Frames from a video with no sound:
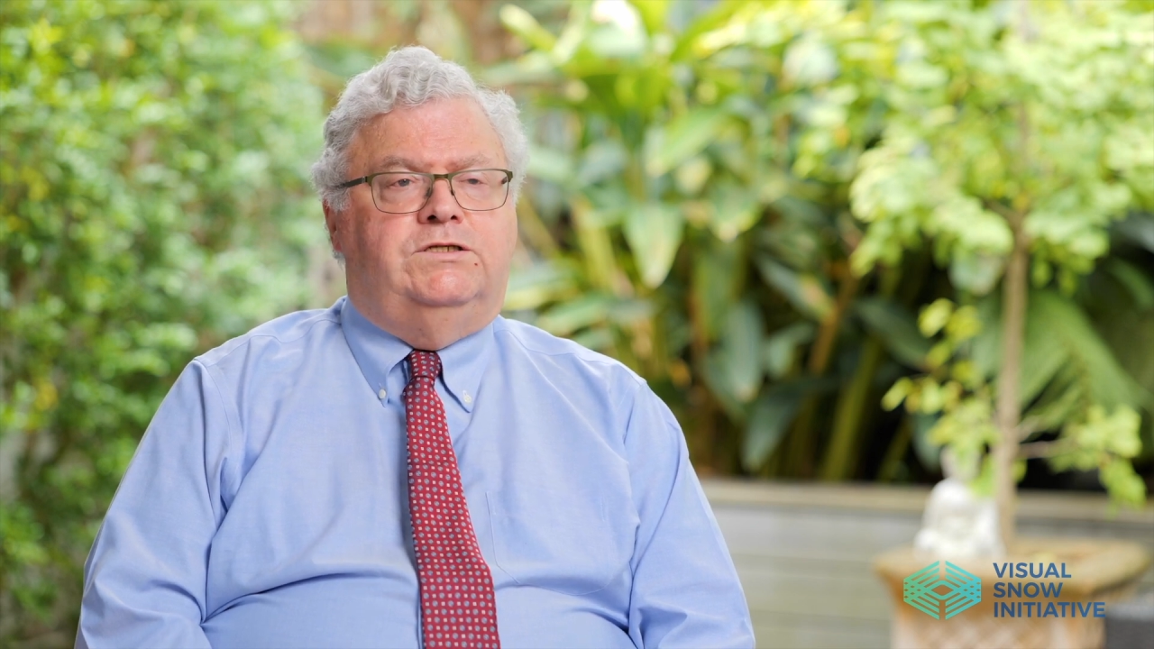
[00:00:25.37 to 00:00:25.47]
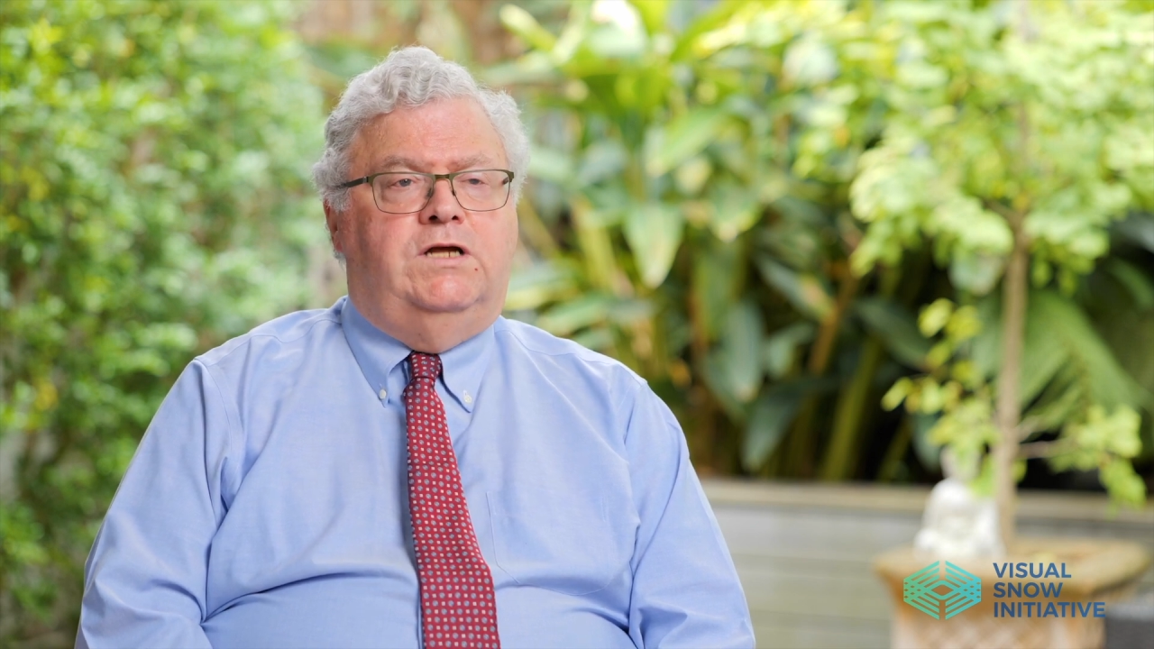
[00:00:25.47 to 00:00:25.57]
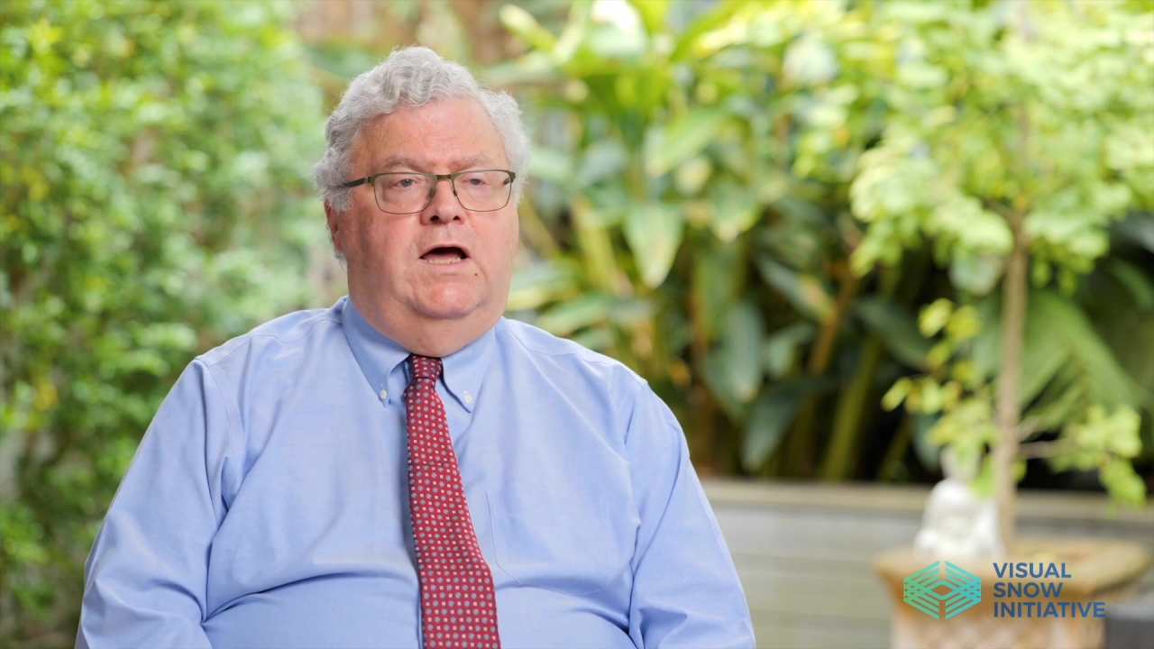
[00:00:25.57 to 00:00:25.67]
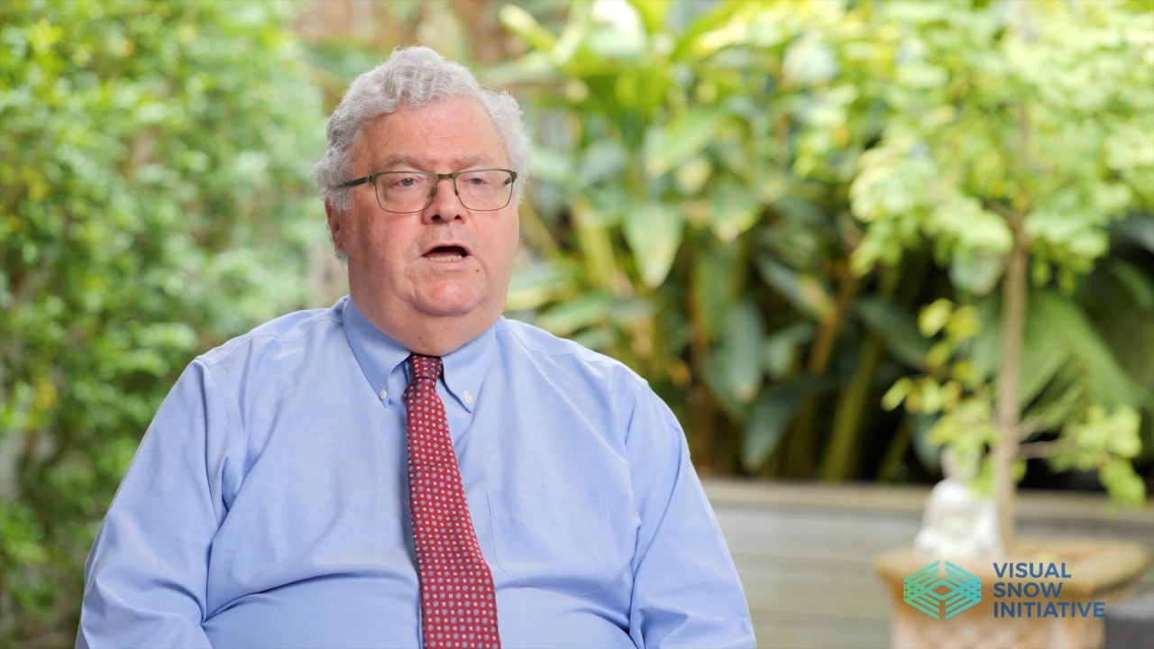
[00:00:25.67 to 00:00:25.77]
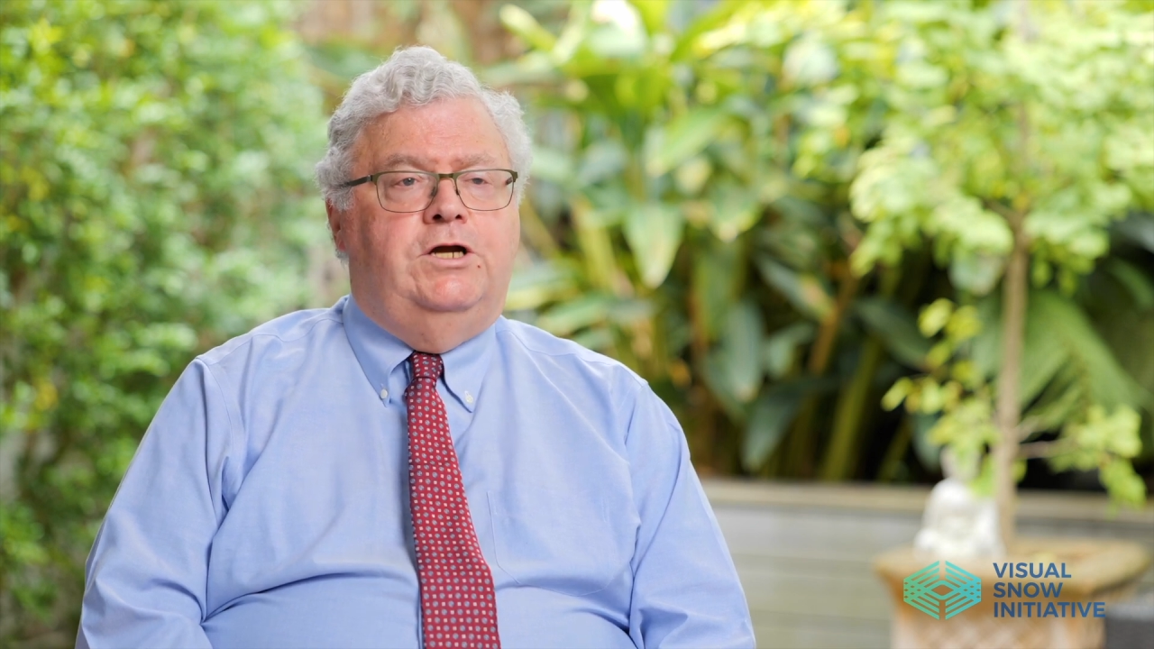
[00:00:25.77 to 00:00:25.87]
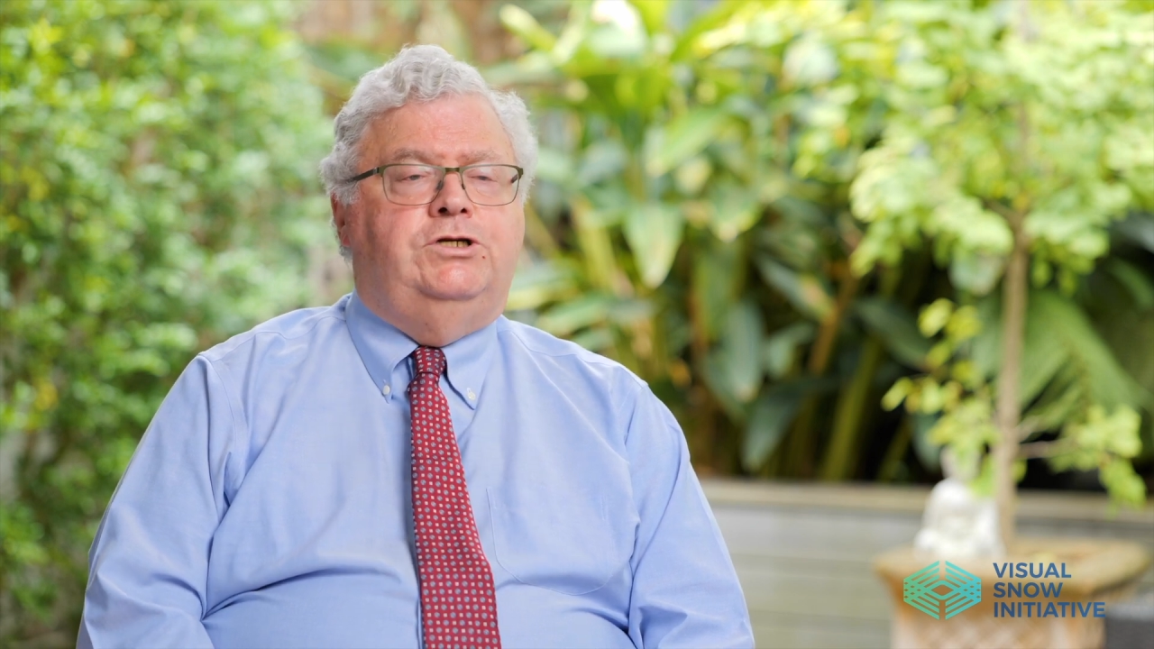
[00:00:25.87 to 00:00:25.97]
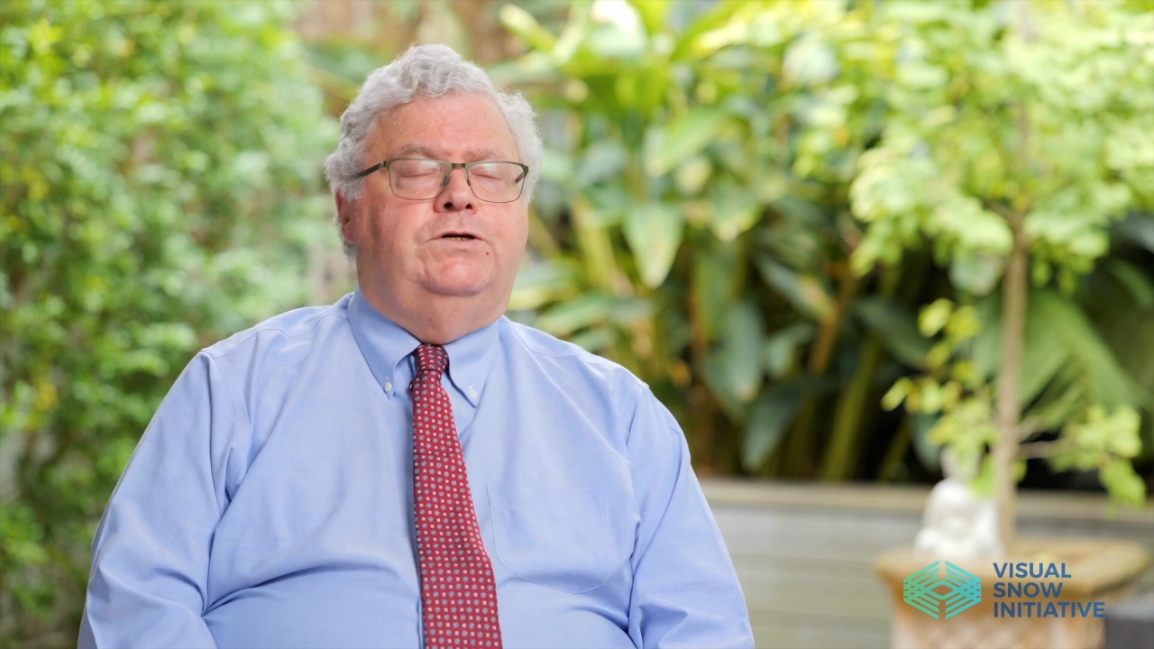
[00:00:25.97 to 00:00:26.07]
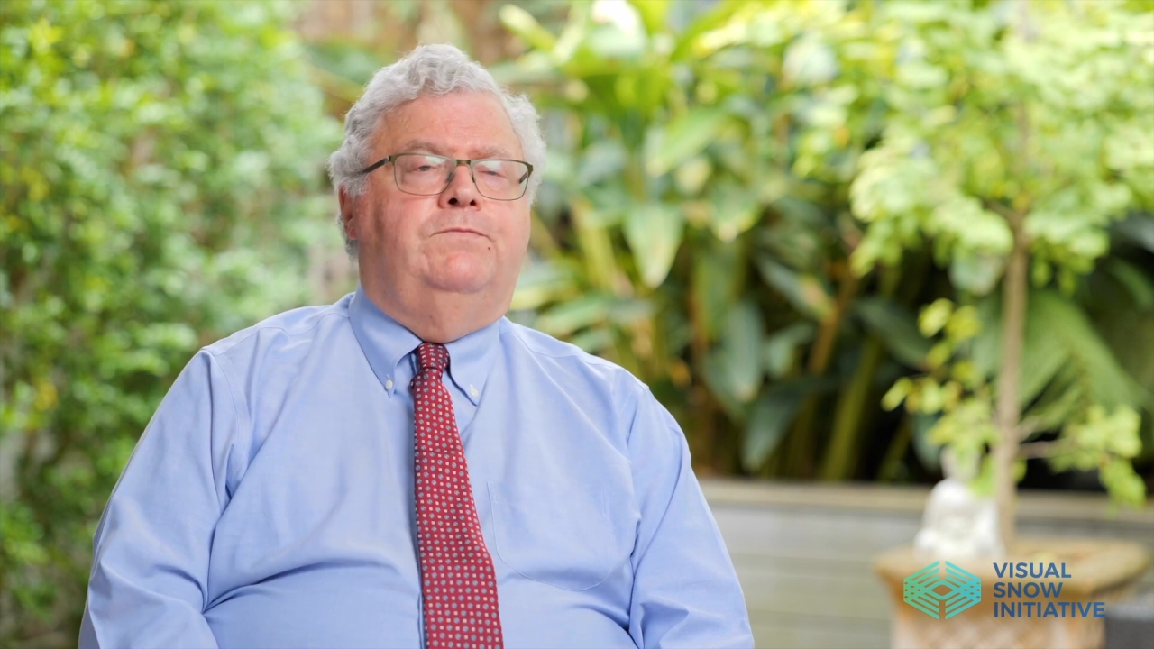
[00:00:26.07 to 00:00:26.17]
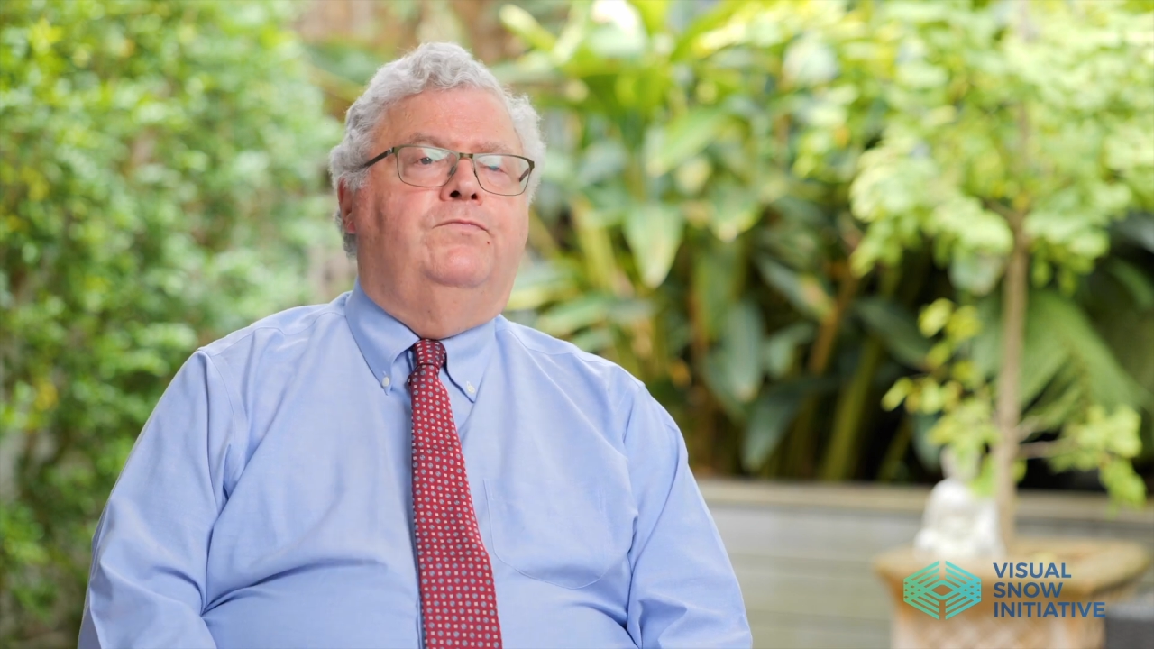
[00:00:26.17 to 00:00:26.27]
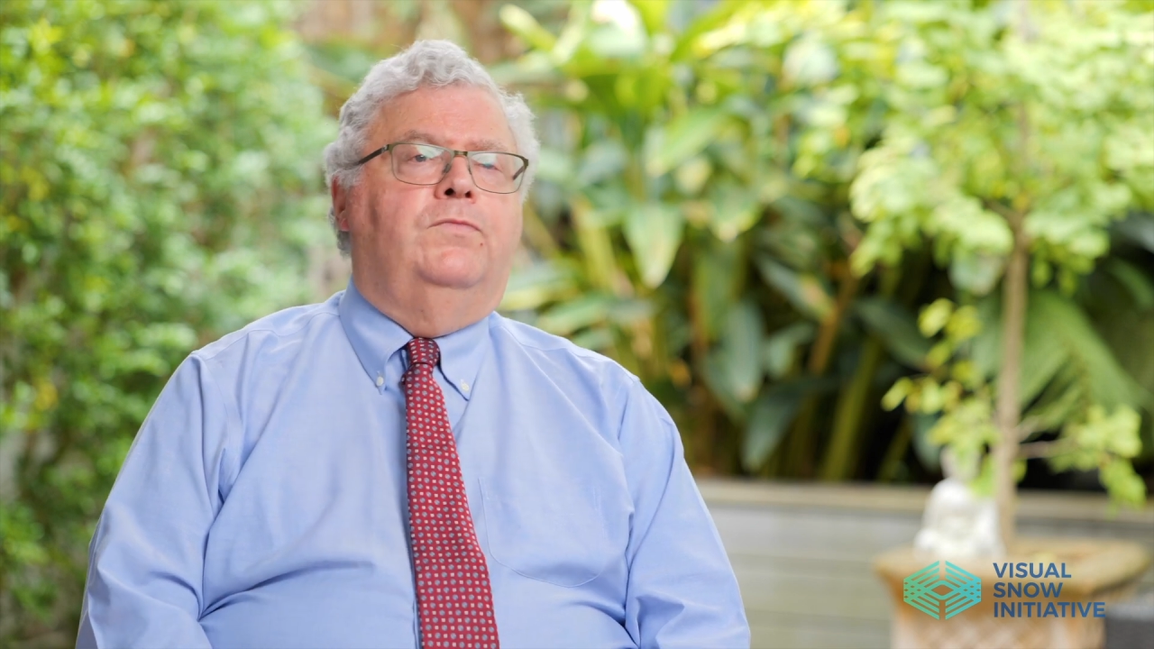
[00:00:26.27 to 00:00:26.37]

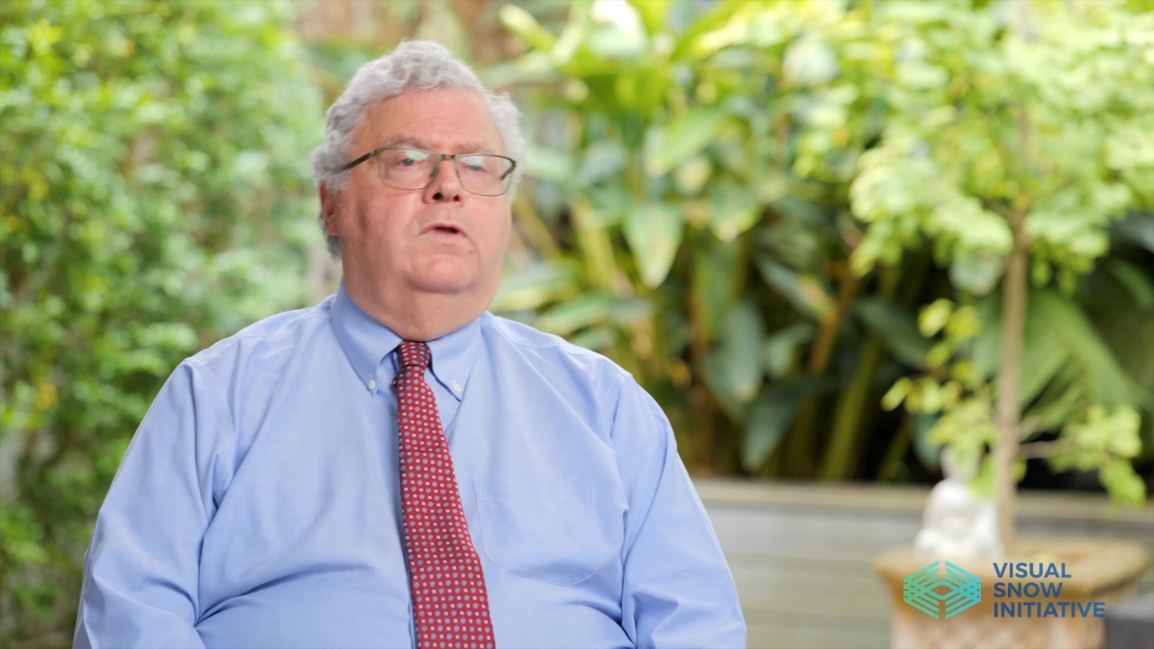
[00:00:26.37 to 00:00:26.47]
stage,